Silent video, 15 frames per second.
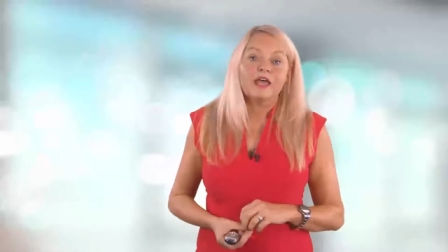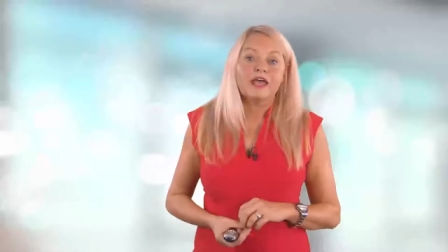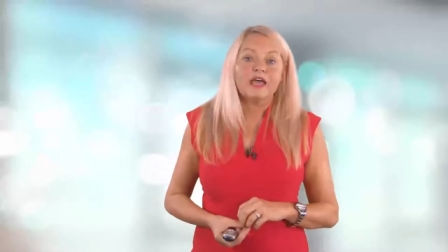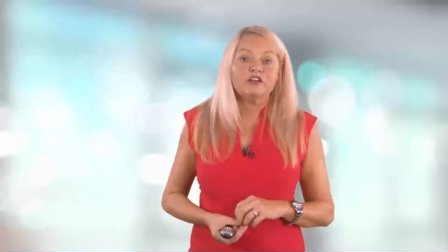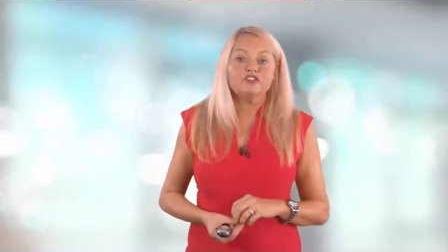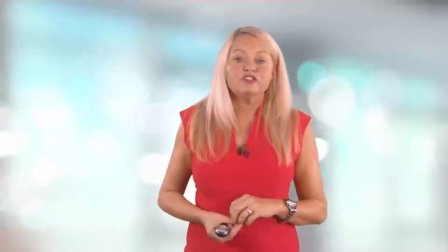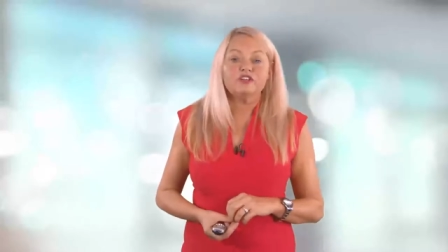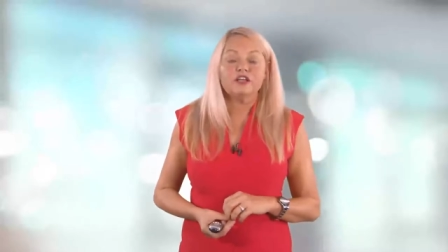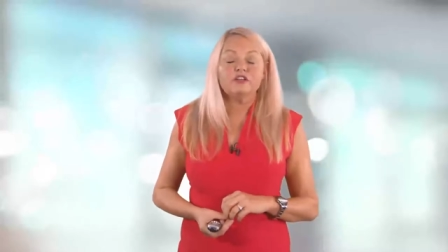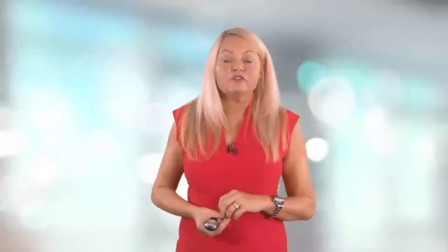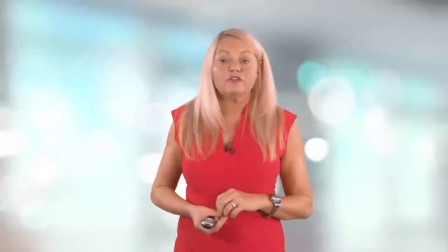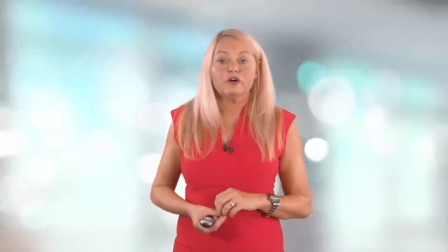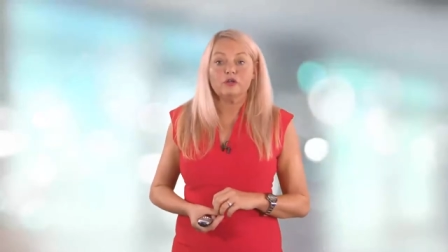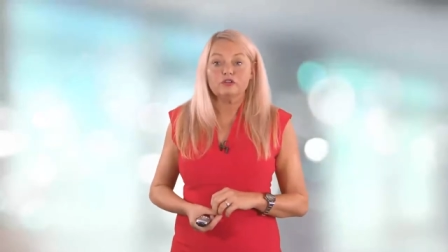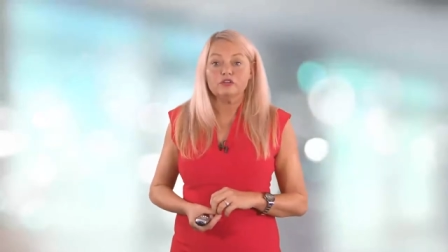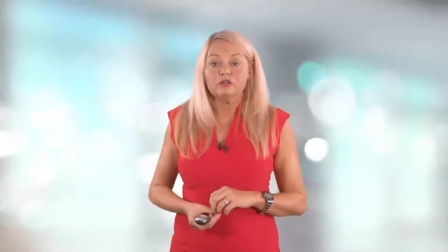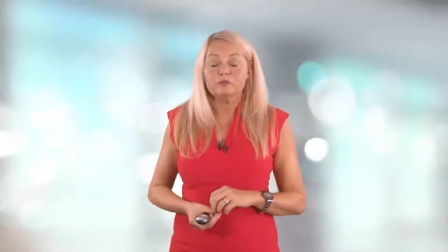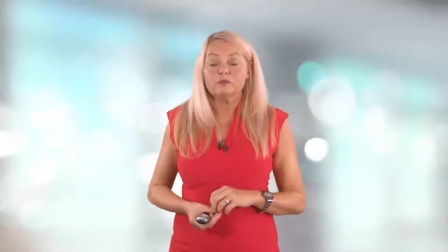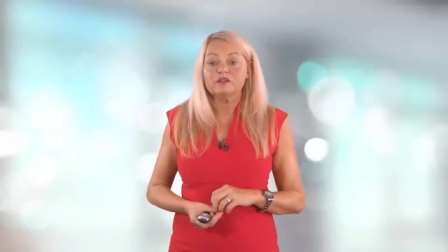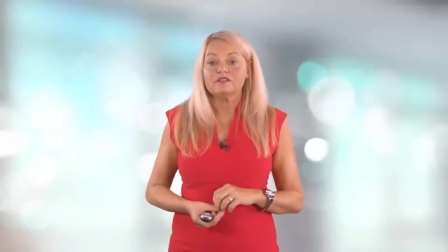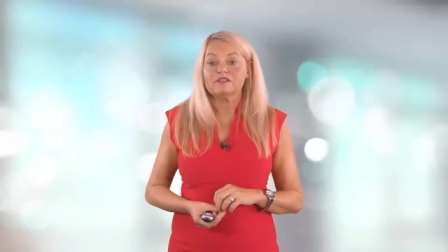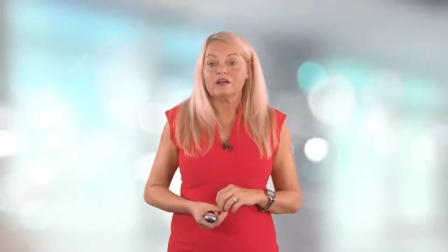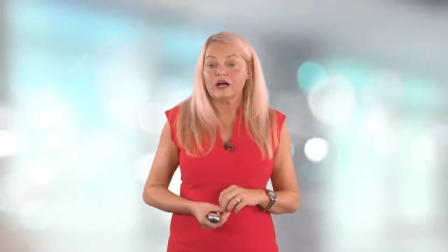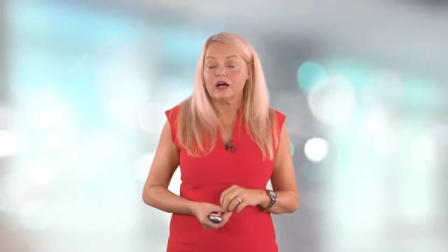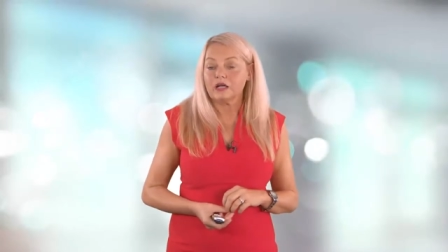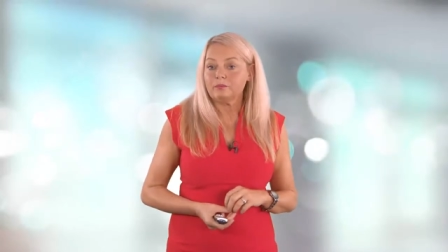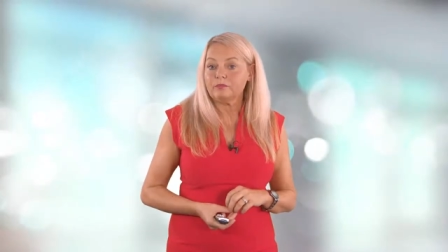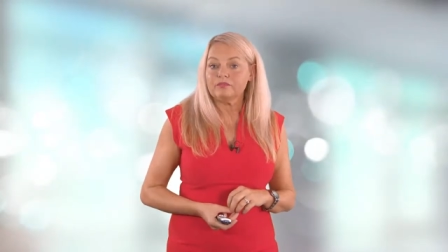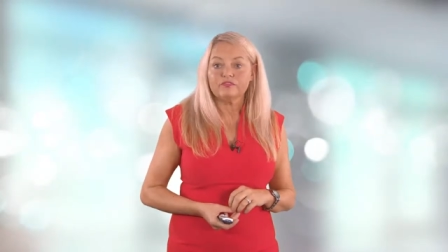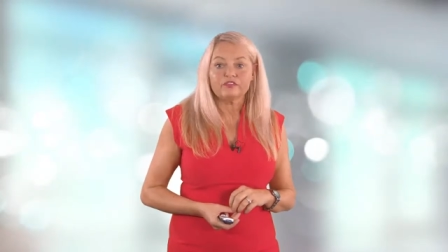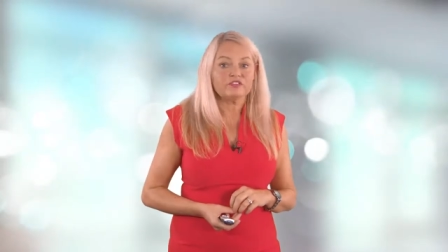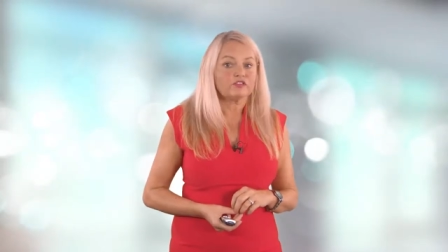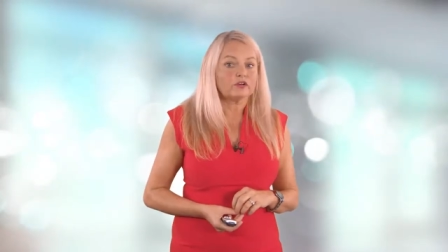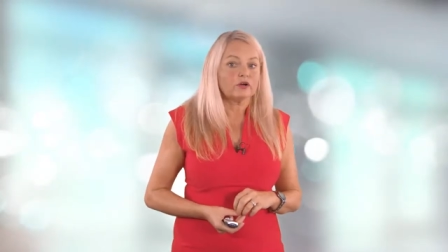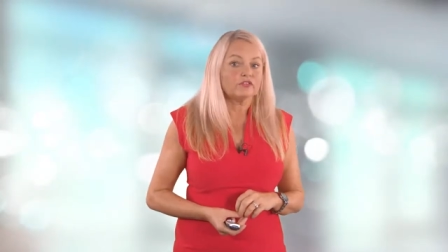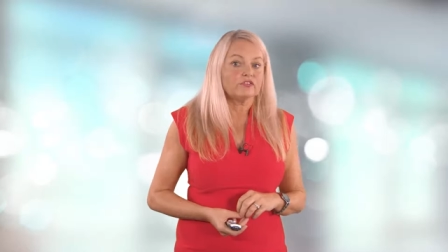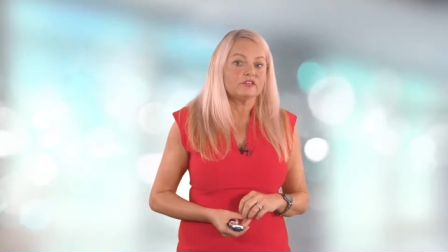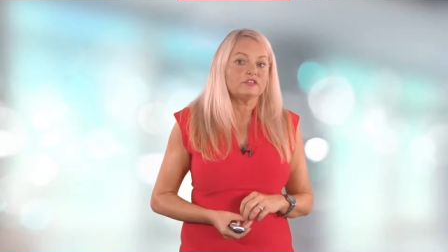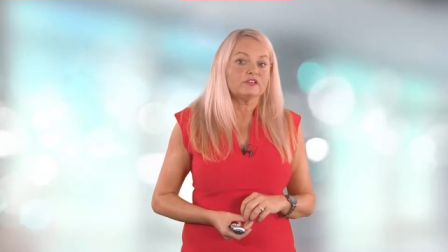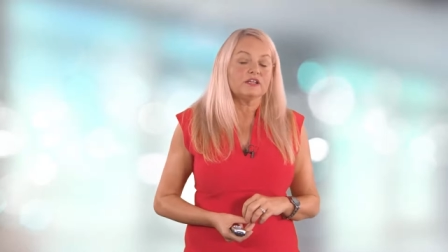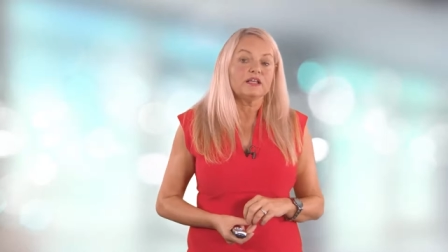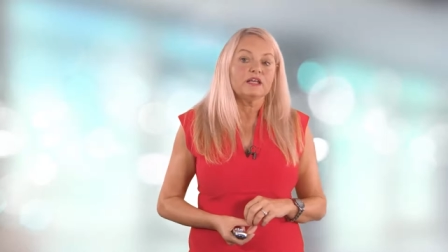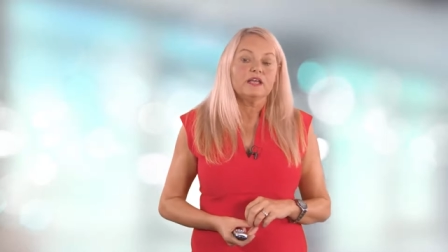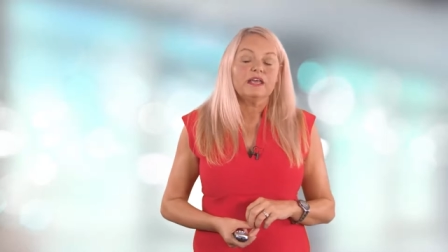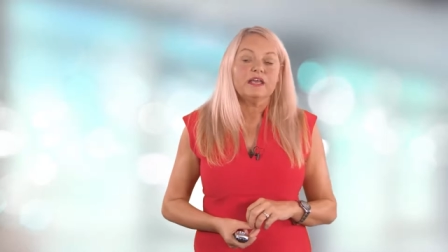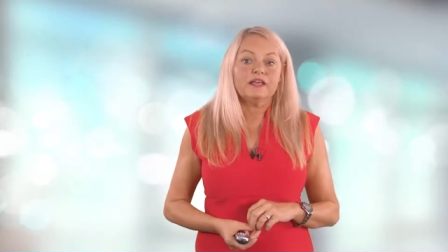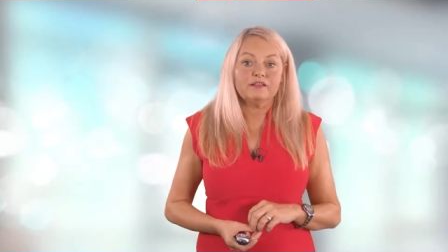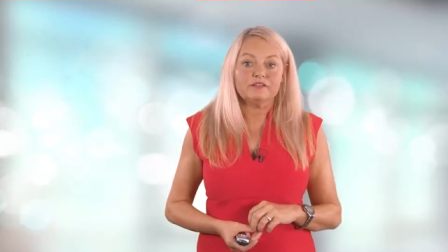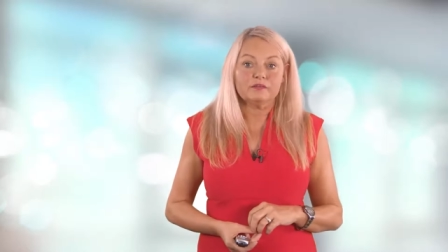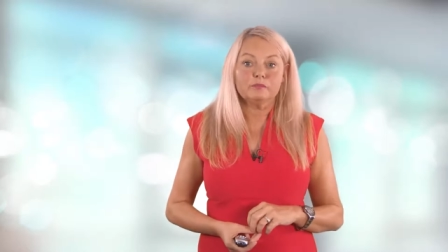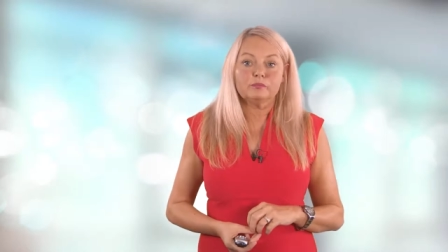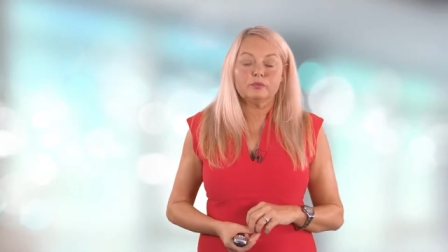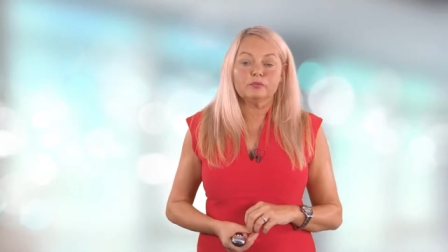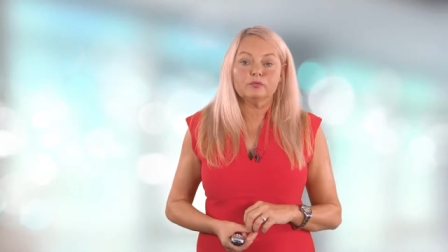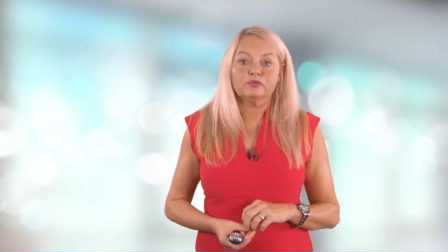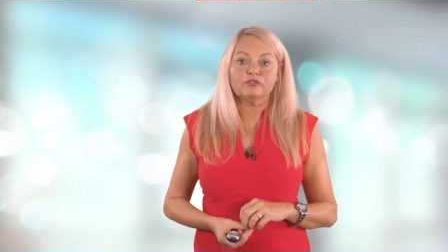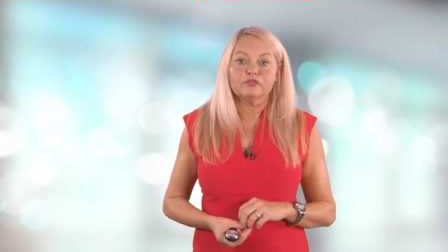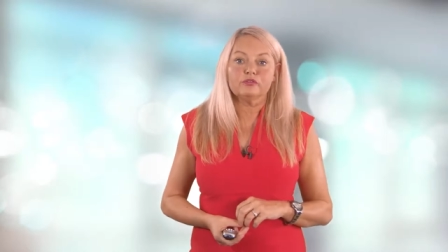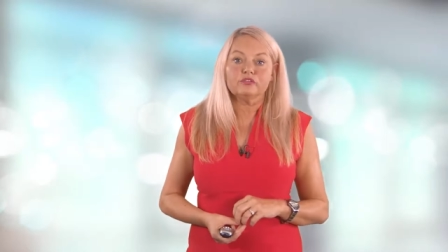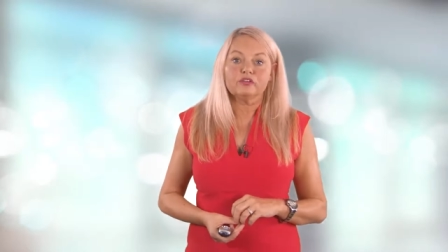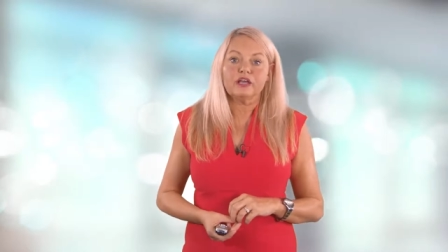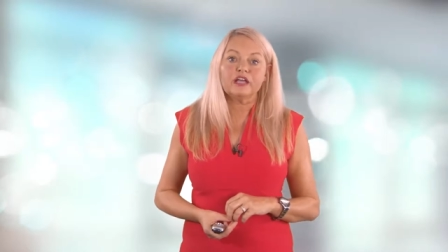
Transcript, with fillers: Exudate volume, type, viscosity is important.